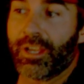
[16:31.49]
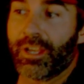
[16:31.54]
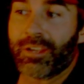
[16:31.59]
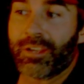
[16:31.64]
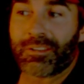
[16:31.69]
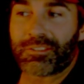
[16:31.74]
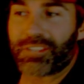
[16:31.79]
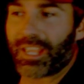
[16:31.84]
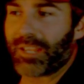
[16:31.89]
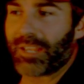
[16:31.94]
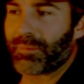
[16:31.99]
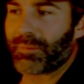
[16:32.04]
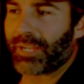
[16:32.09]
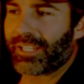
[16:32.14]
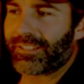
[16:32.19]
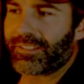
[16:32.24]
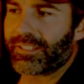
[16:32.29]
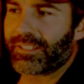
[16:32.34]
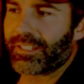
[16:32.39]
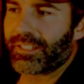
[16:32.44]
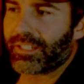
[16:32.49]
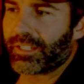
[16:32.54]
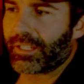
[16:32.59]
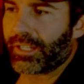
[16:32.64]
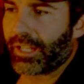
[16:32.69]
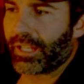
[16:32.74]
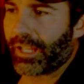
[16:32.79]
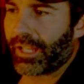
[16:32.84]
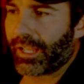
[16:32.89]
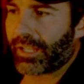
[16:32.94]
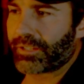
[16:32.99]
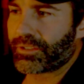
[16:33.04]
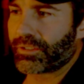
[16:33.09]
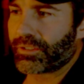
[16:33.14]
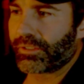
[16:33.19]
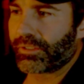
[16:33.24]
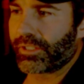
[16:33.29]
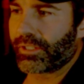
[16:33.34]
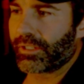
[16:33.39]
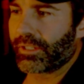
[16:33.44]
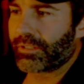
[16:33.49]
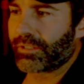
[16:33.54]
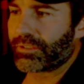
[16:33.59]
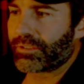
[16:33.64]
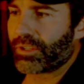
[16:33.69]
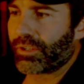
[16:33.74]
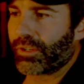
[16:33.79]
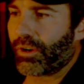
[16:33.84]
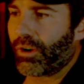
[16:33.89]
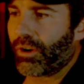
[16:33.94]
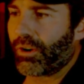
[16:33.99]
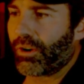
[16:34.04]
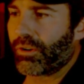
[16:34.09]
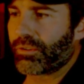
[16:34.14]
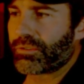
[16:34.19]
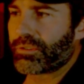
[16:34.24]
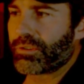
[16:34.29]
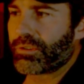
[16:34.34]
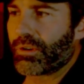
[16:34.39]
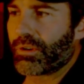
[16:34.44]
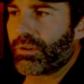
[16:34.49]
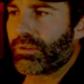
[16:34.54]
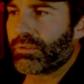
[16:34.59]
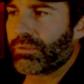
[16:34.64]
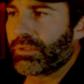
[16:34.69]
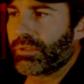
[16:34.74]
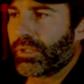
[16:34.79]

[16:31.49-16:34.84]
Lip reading: same idea, and actually it's also